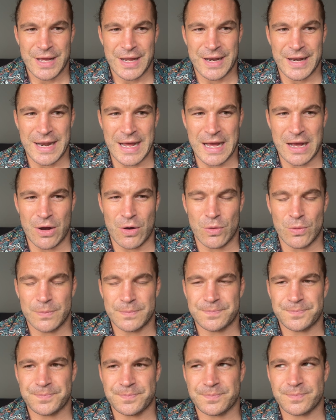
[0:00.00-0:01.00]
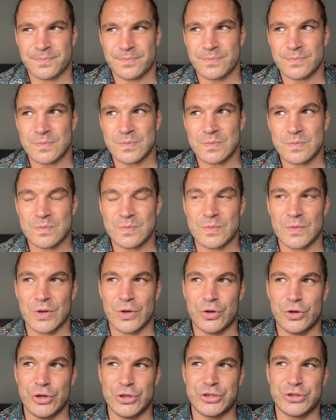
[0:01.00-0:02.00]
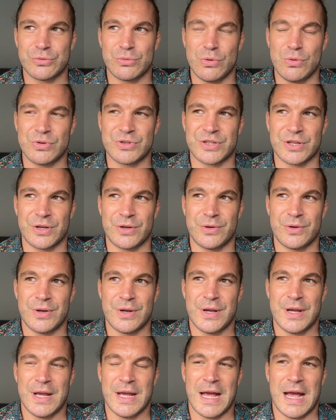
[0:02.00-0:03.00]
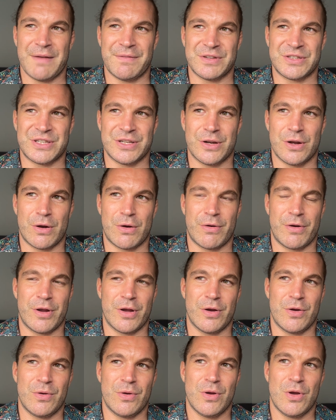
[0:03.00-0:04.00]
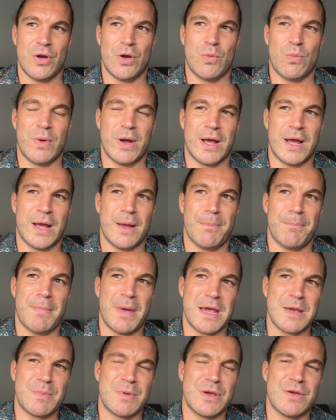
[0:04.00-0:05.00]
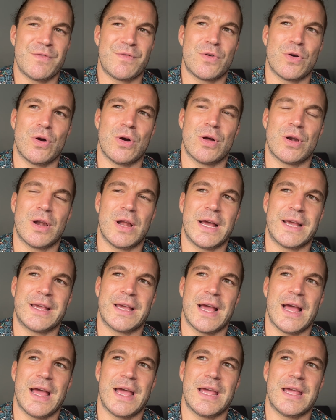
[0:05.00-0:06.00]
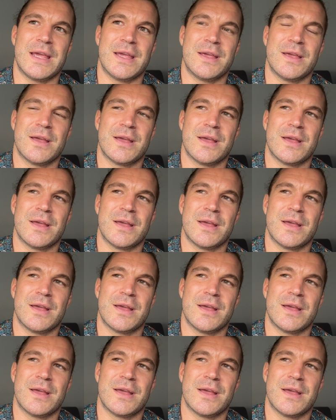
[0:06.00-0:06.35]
Now, could you also have a scenario where maybe you've got a